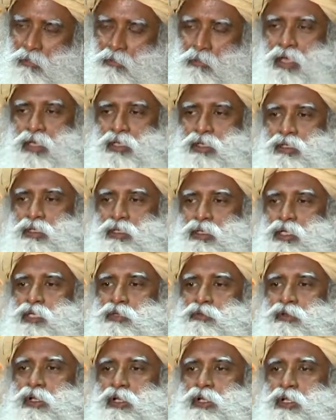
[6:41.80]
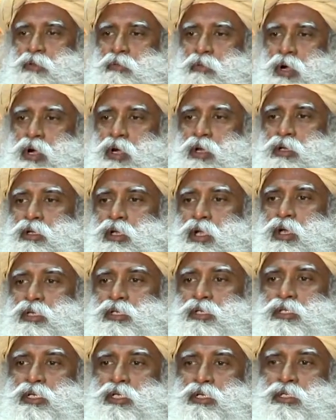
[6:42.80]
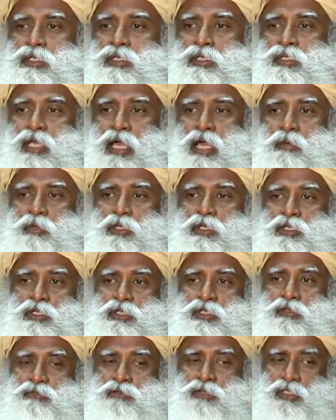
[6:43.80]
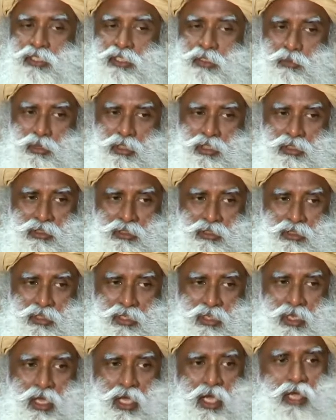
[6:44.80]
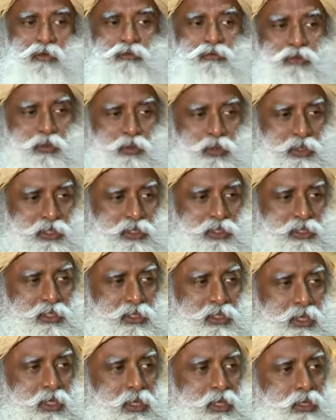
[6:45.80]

But it will demand a certain dimension of discipline and focus